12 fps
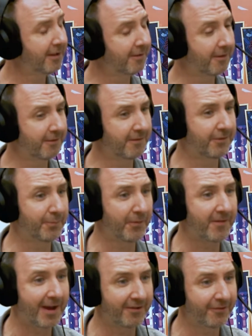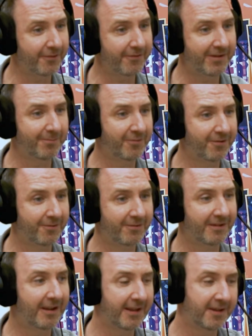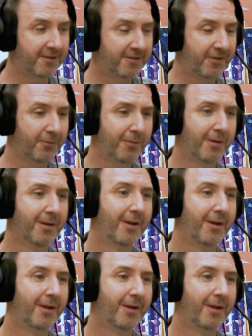And the supervisors seemed to, to like it too.